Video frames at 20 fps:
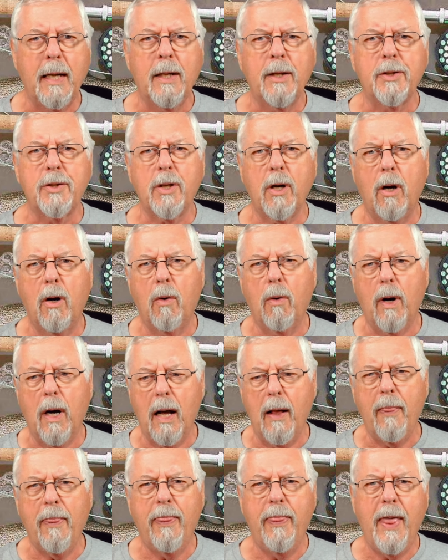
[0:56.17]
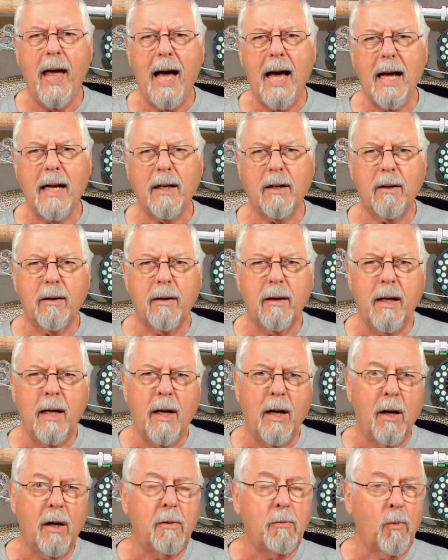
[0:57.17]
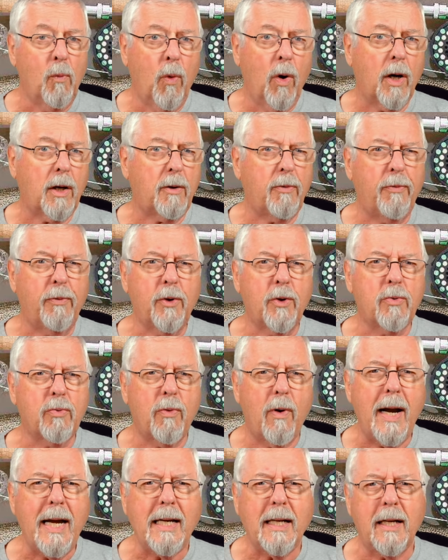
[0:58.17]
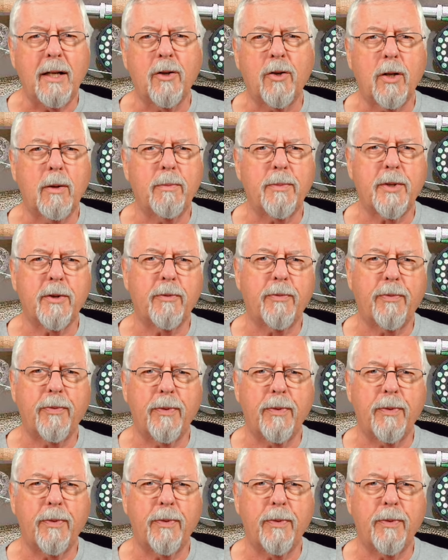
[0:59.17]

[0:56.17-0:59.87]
So that worked great in terms of